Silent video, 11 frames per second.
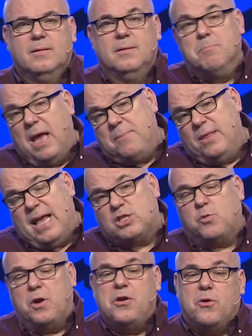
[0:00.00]
Maybe
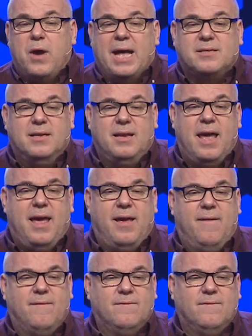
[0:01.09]
that's where you're at today.